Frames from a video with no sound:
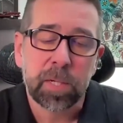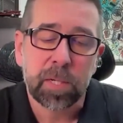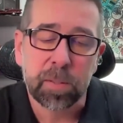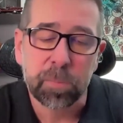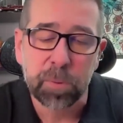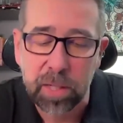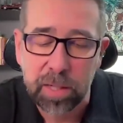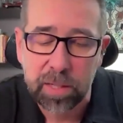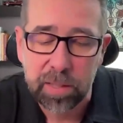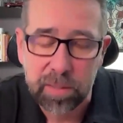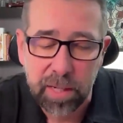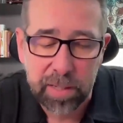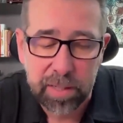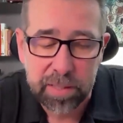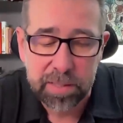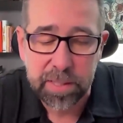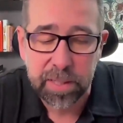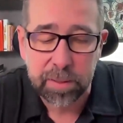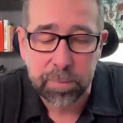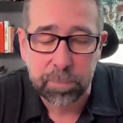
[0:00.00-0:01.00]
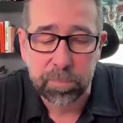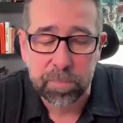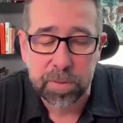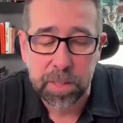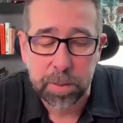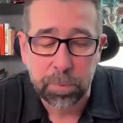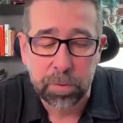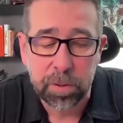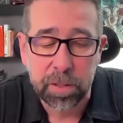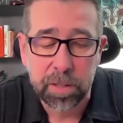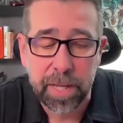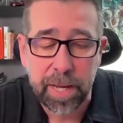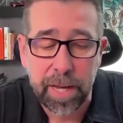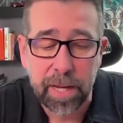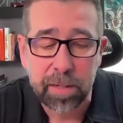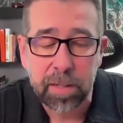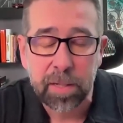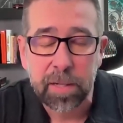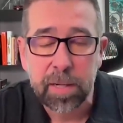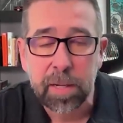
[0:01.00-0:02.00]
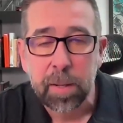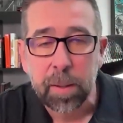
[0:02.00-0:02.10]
And we can kind of dig deeper into that.